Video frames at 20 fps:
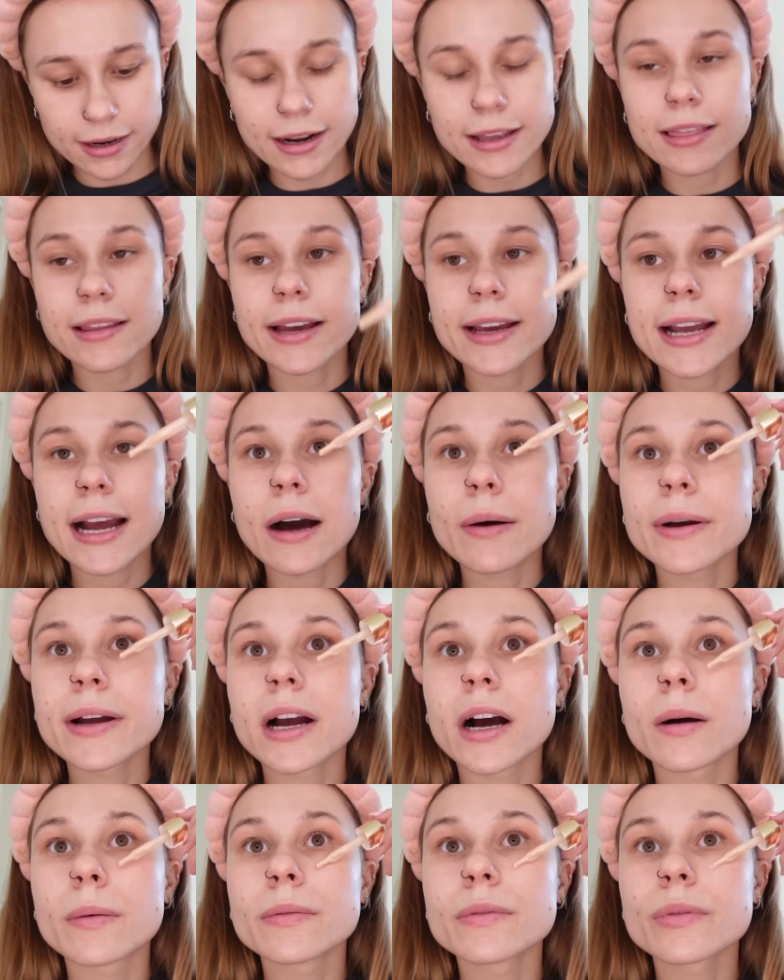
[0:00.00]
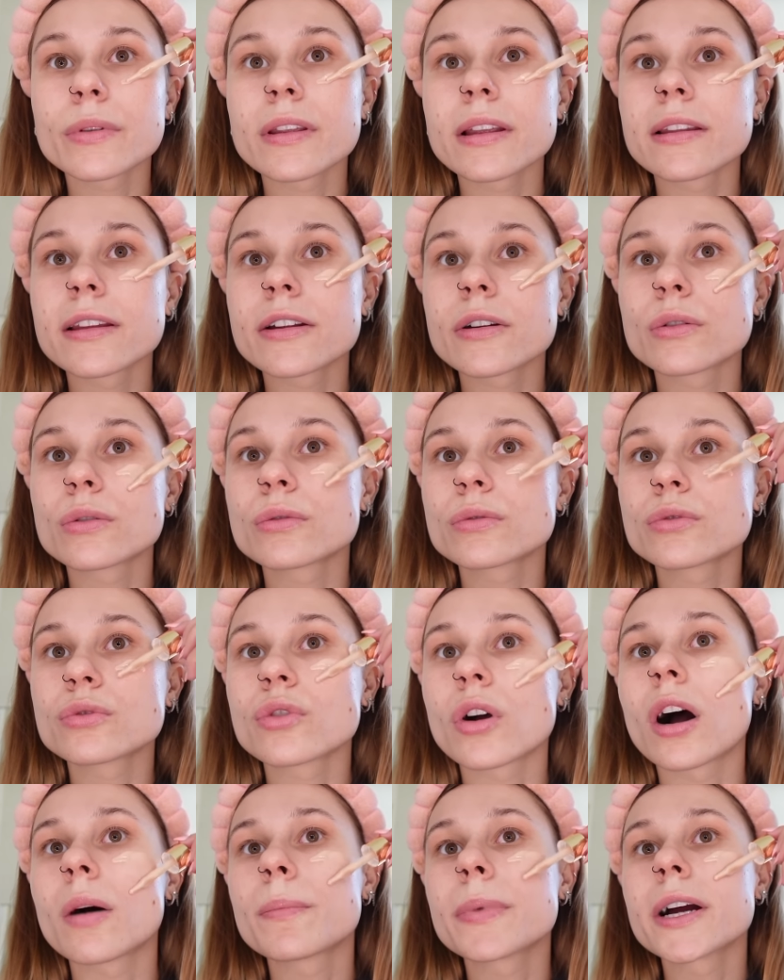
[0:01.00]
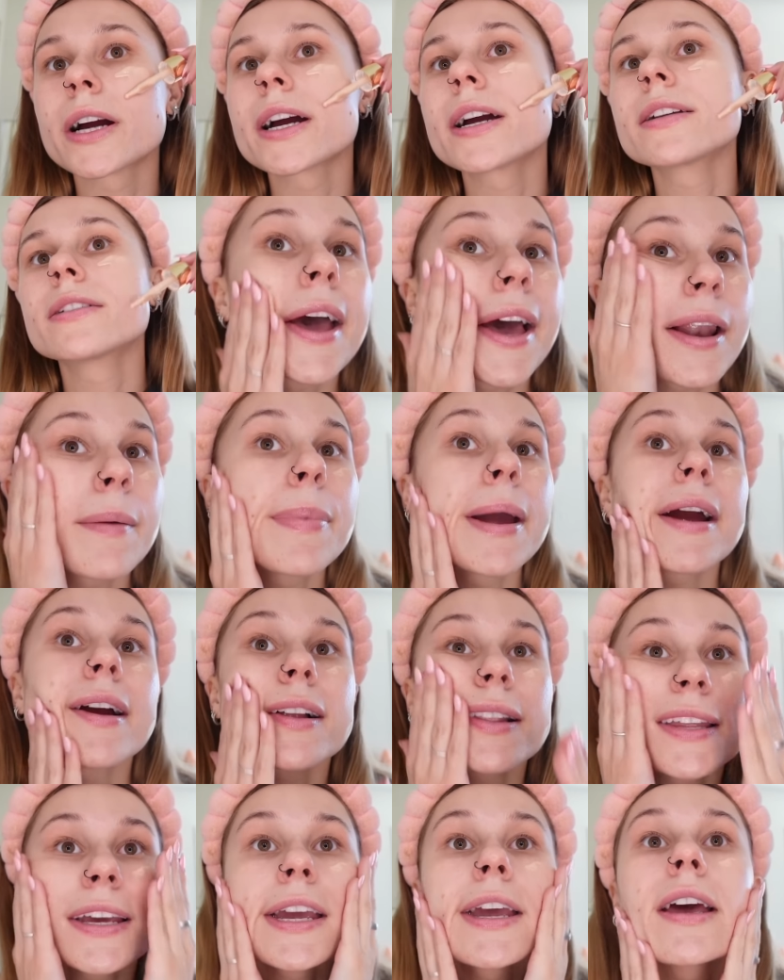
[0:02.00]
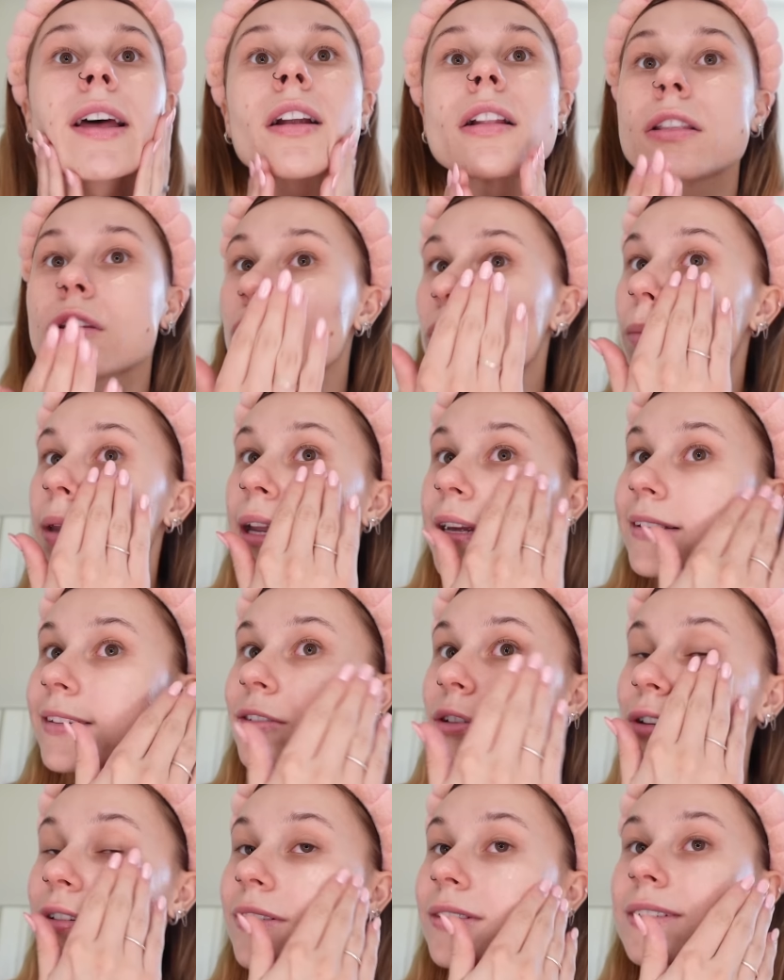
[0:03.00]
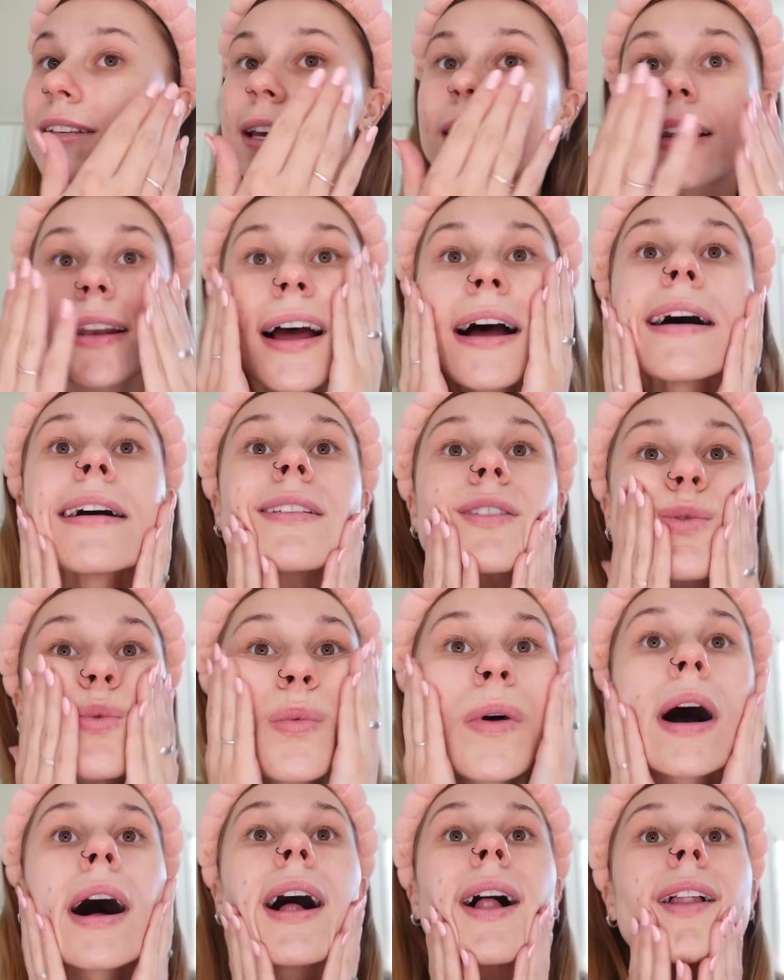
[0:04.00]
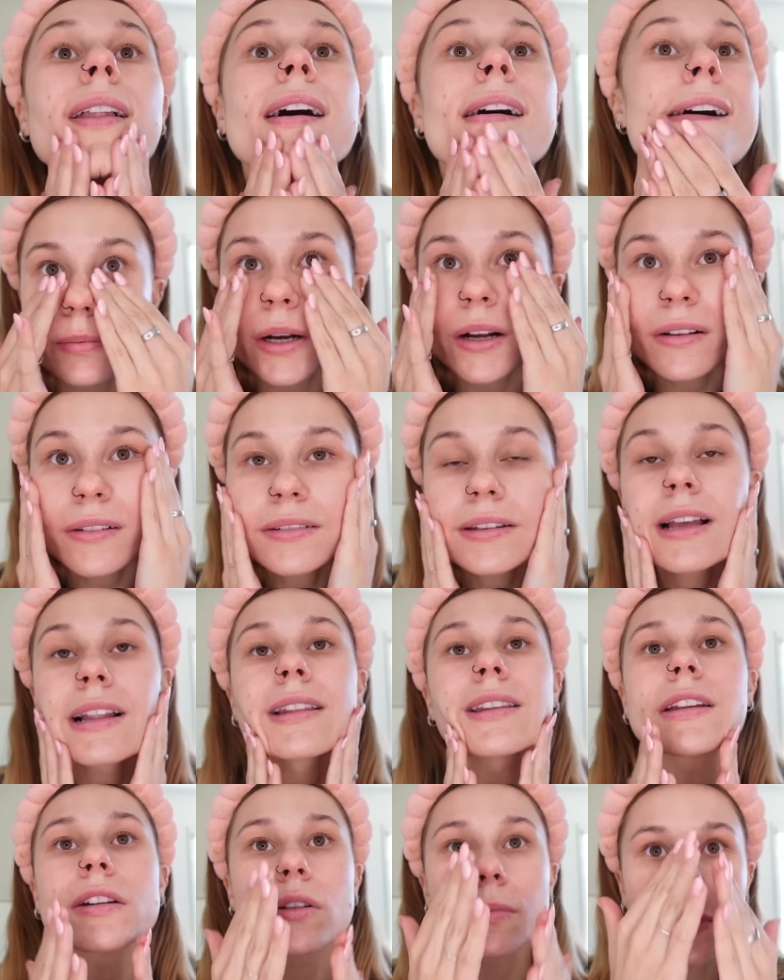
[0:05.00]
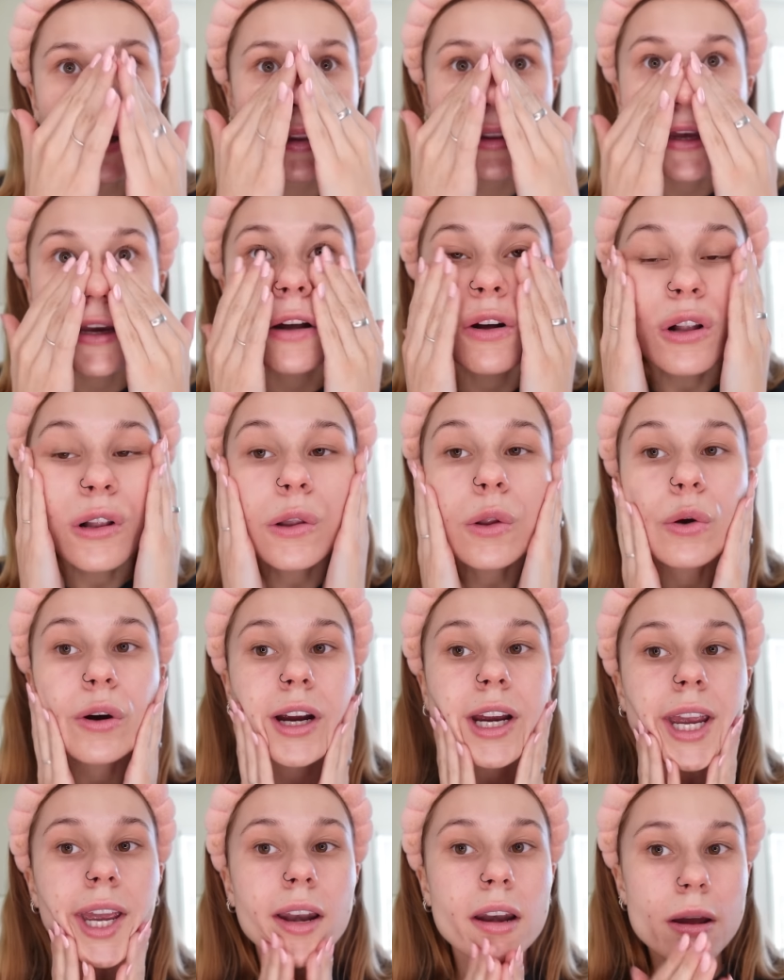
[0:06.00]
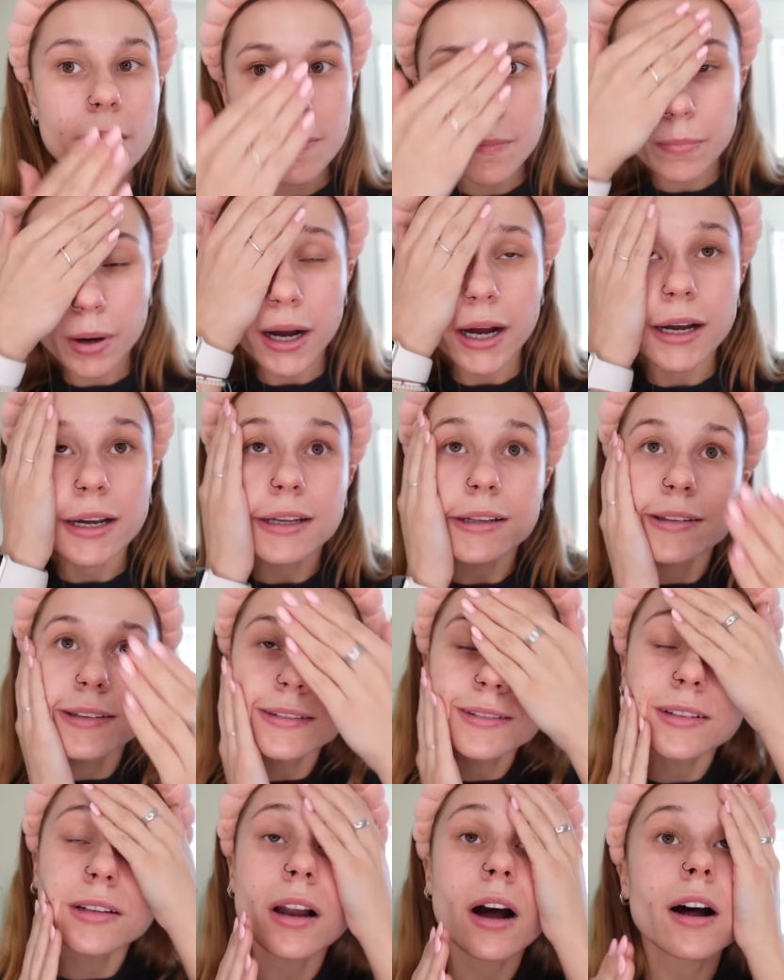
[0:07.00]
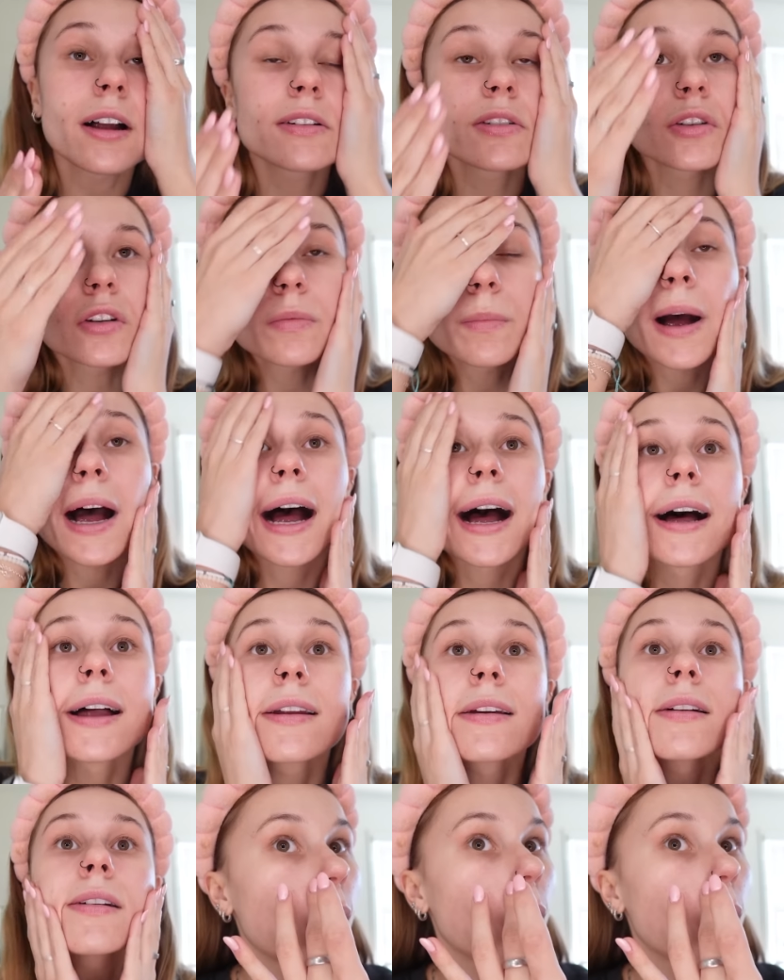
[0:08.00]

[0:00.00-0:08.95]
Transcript: And I like how it comes with a little dropper. And apparently it illuminates your skin skin as well. It smells a little bit like chlorine, but it's not too bad.